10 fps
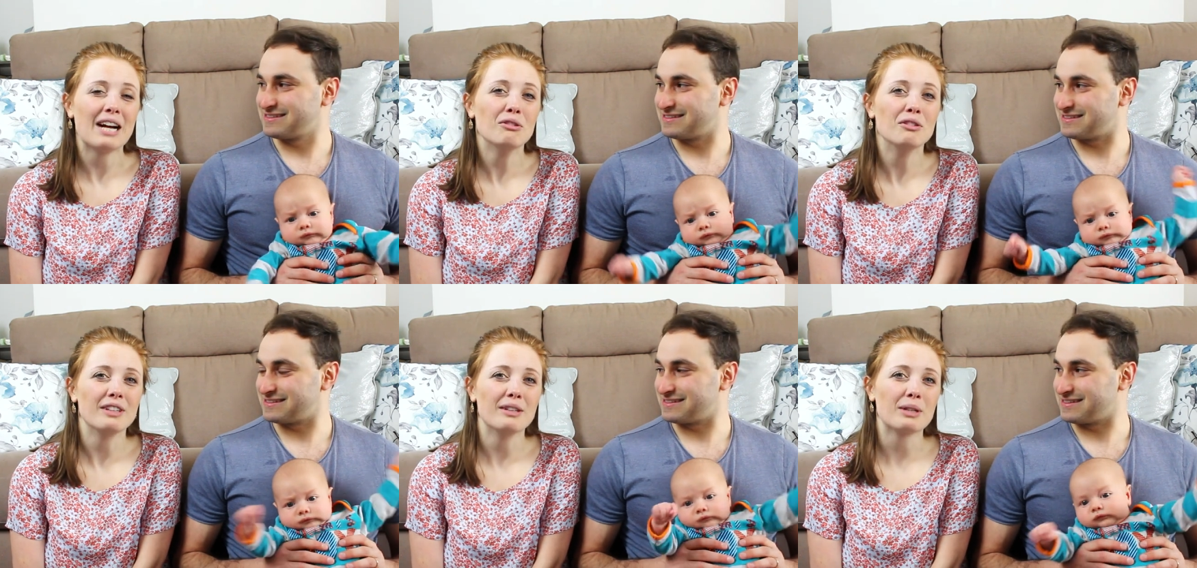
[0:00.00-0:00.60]
Speaker 1: out
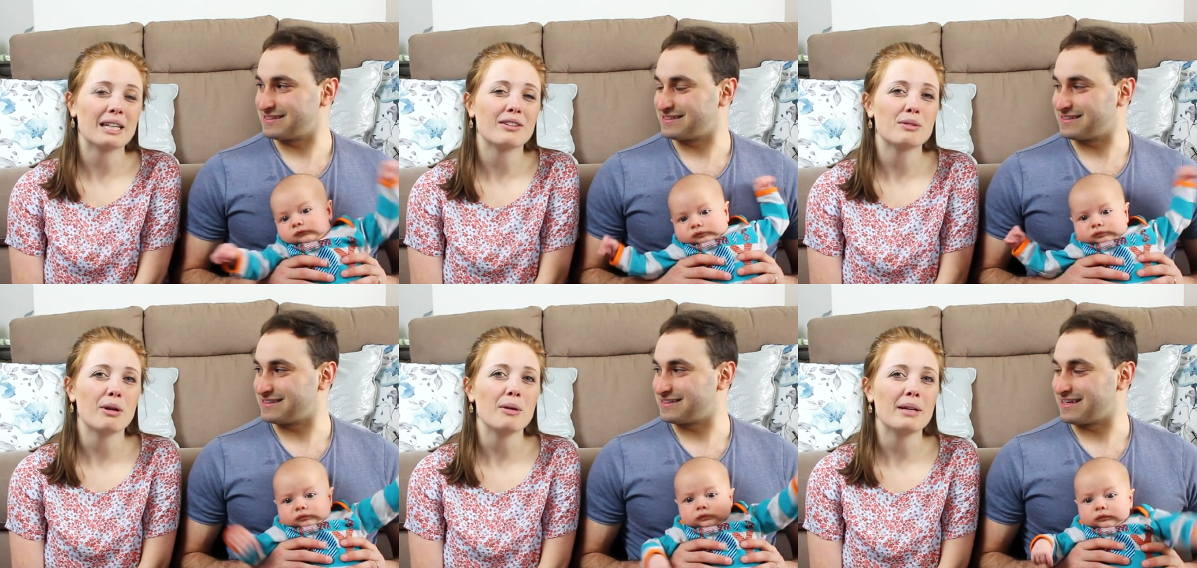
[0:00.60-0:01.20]
of it. We're gonna have
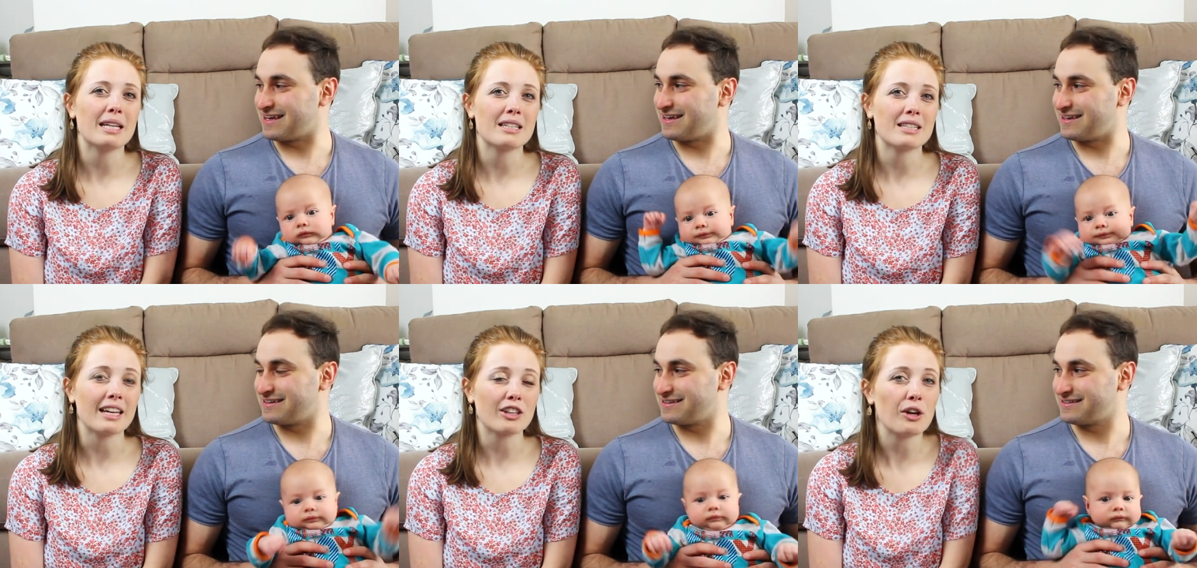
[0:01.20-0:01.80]
to put him in his
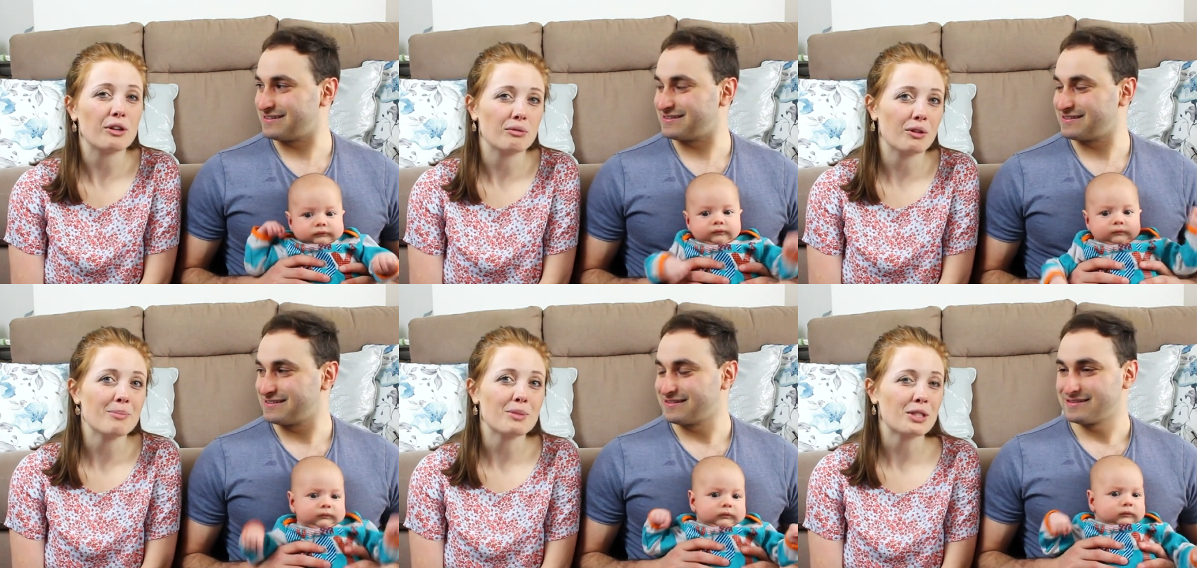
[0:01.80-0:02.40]
like own
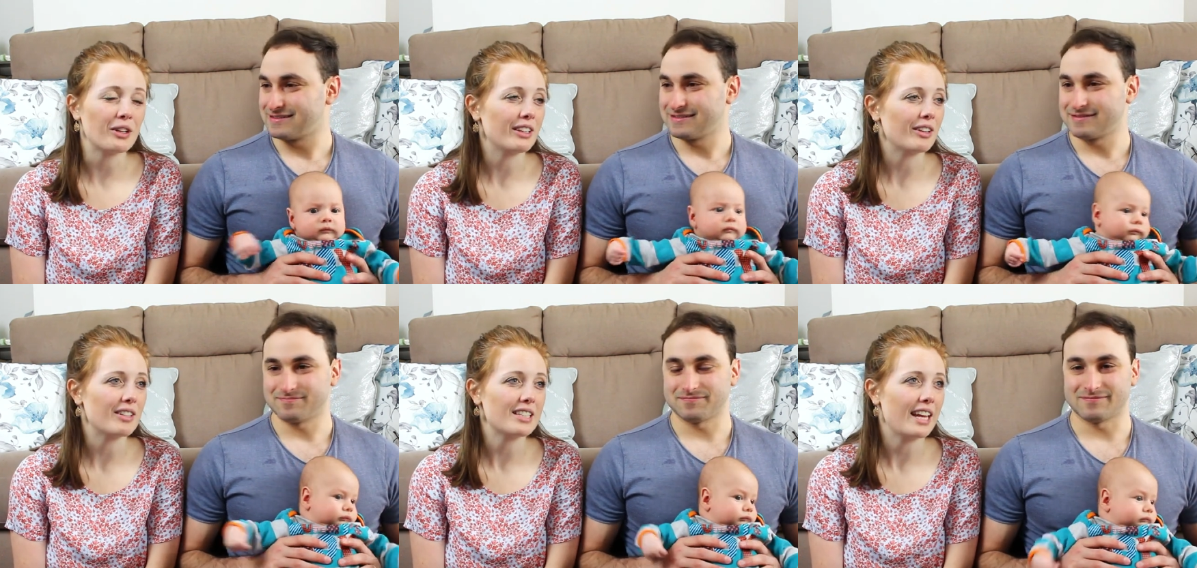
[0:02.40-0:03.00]
room soon.
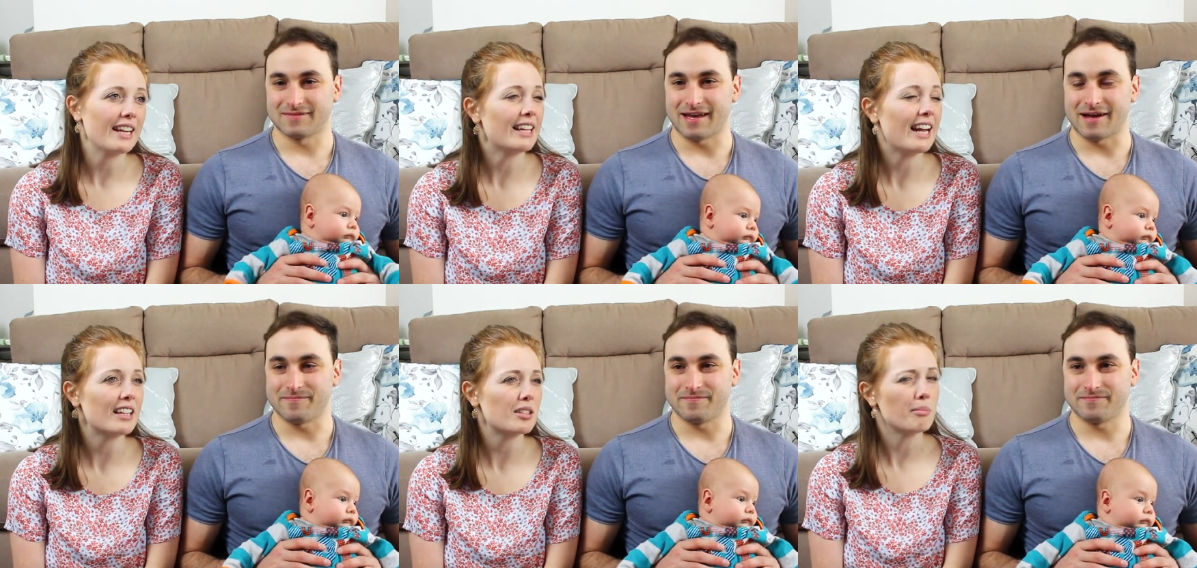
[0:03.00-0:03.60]
I'd say in yeah.
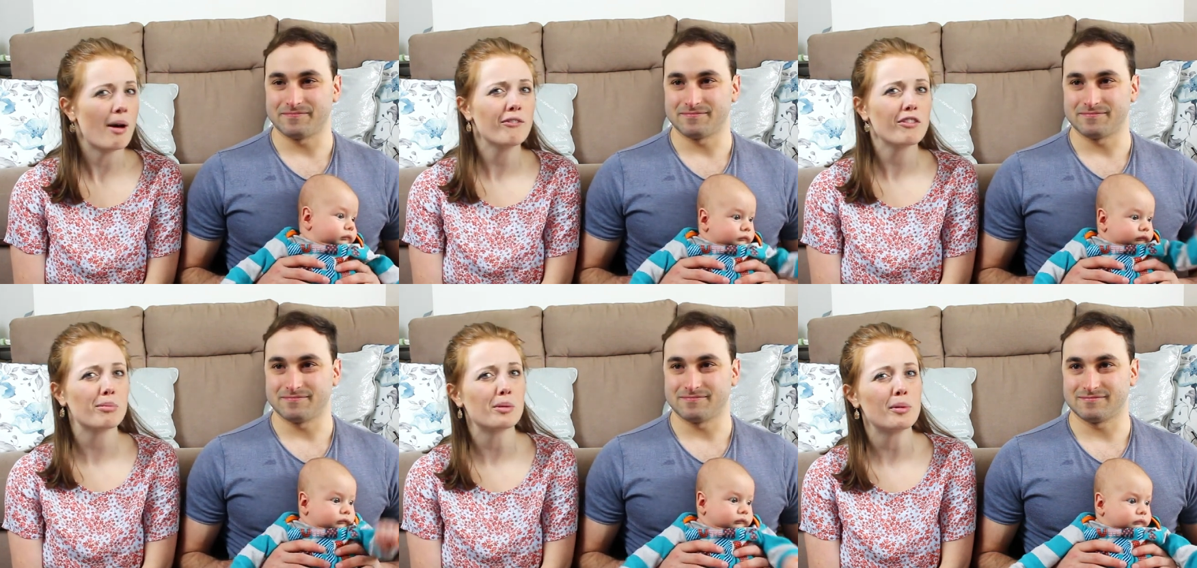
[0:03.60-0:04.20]
the next
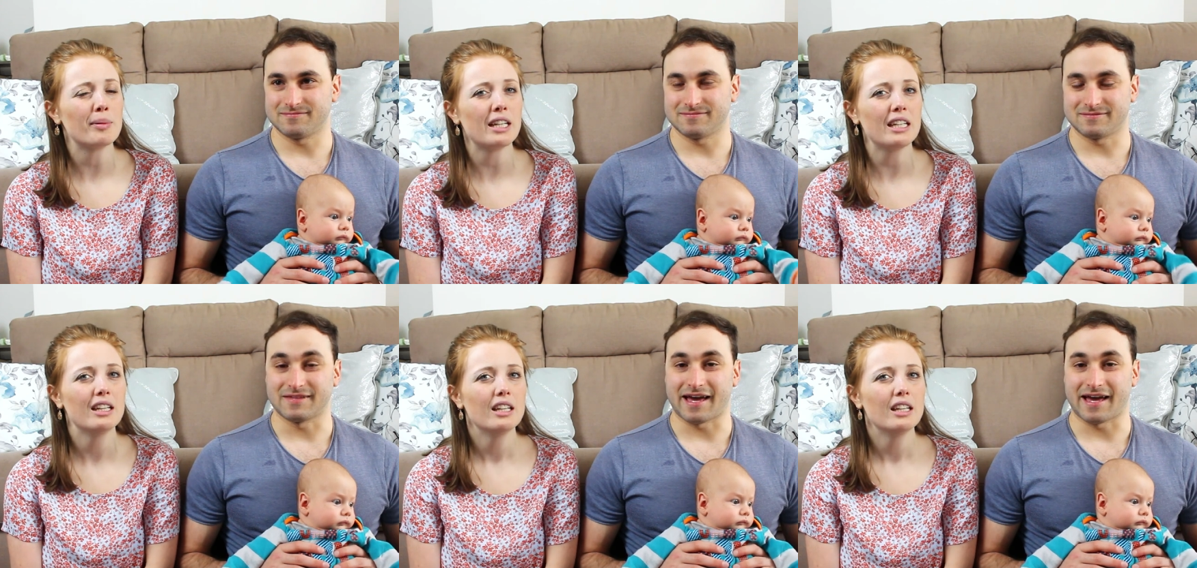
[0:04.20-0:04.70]
month probably.